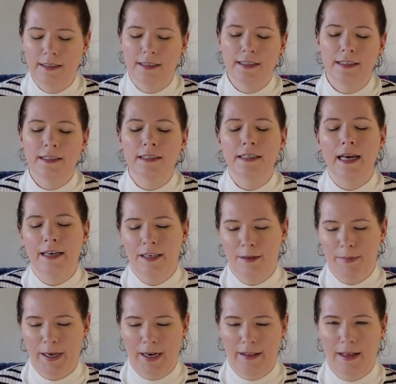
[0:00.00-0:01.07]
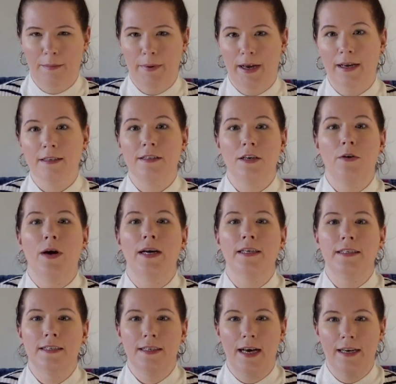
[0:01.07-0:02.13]
Didn't end up getting that bag, so I
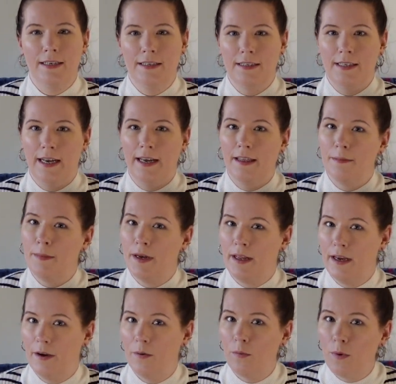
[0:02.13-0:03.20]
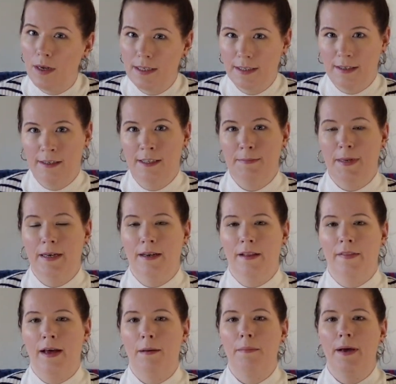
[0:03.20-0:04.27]
decided to take the money I was going to spend on
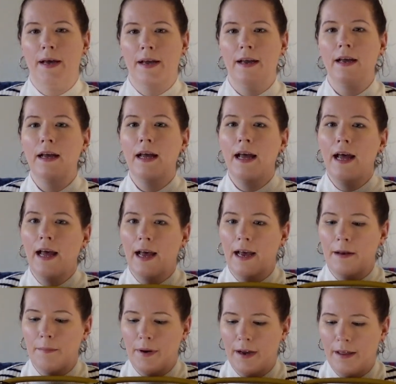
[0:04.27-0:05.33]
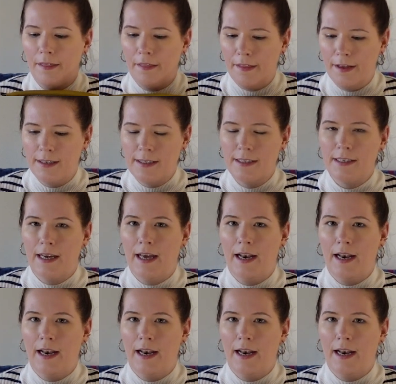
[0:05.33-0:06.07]
that bag and buy this.